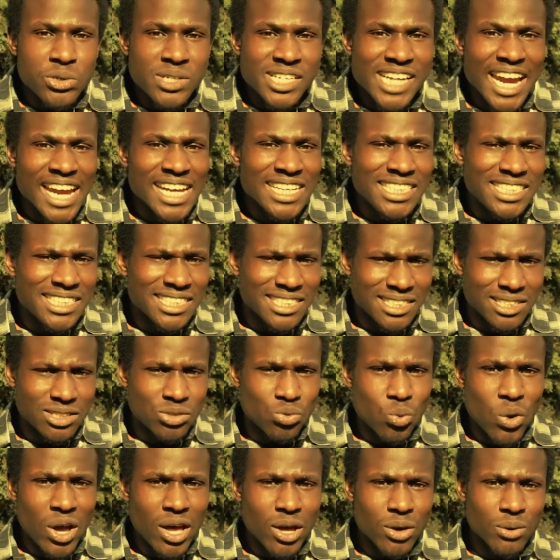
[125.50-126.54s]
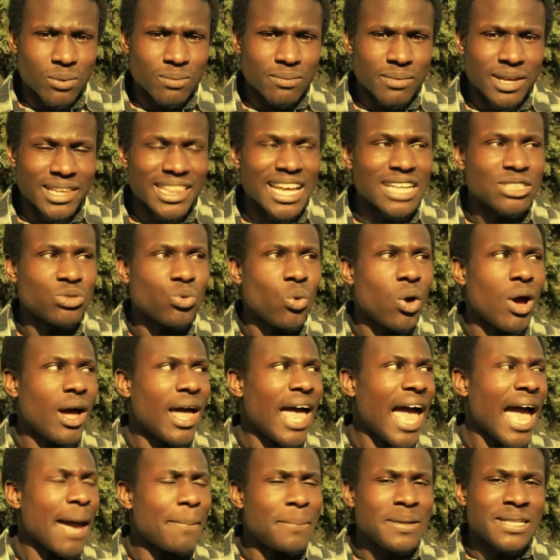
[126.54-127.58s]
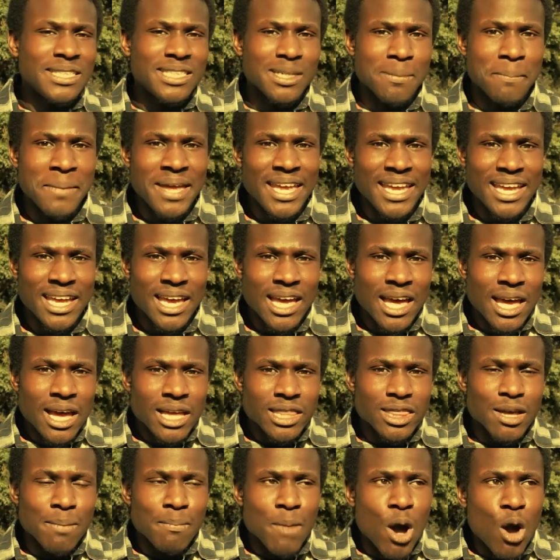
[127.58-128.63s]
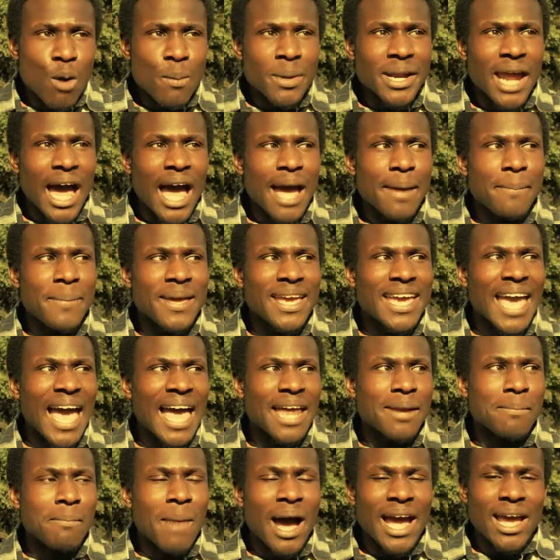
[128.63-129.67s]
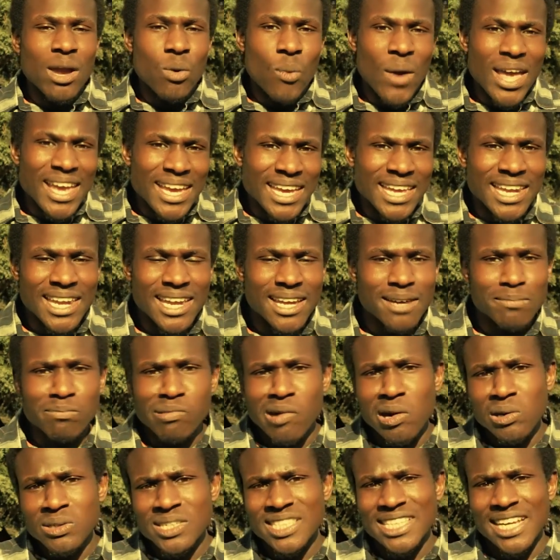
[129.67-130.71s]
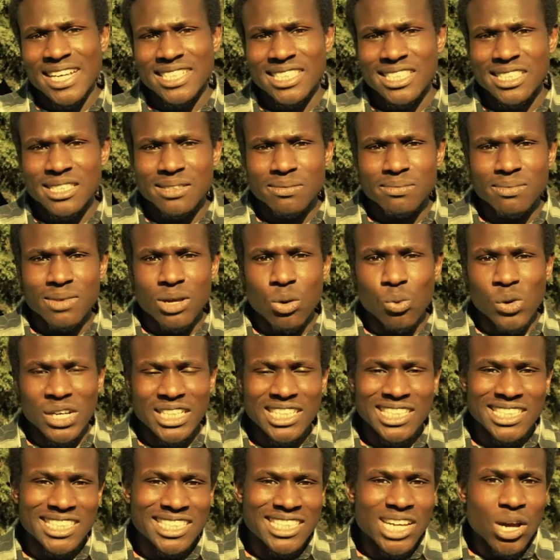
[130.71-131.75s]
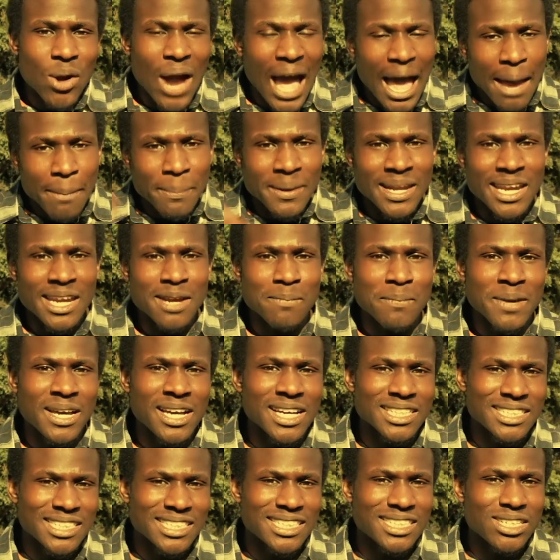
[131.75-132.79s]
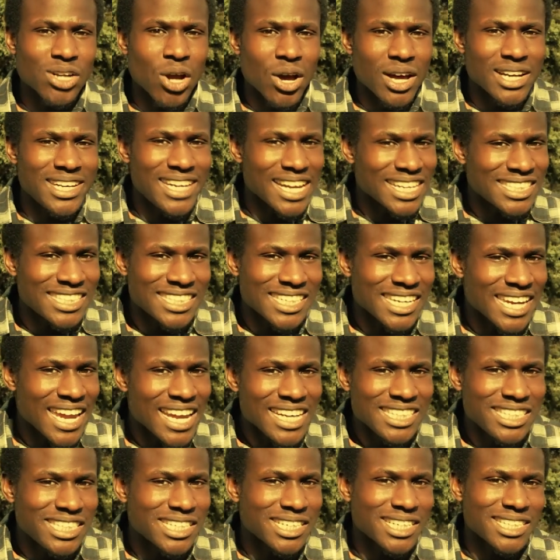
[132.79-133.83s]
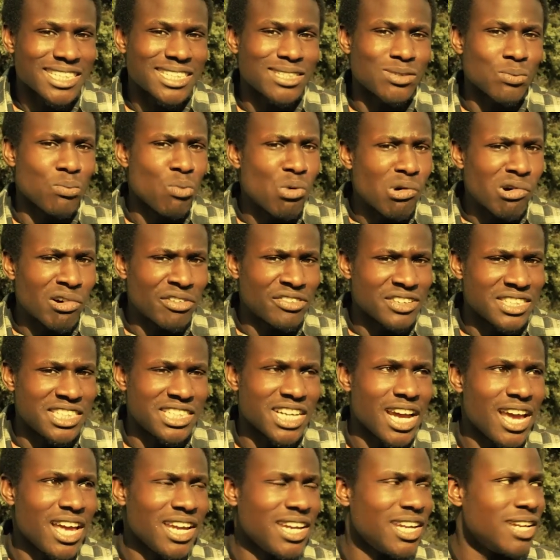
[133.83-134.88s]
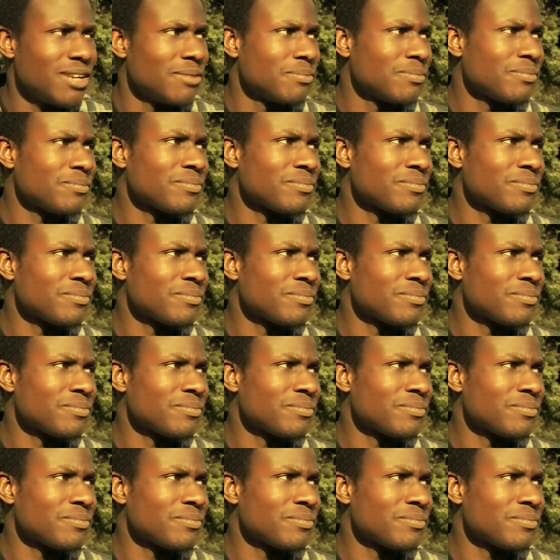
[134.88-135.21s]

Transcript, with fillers: you changes as well. And that's what happened to me. The moment I began my awakening process, which is still happening because it's not a destination, it's more of a journey,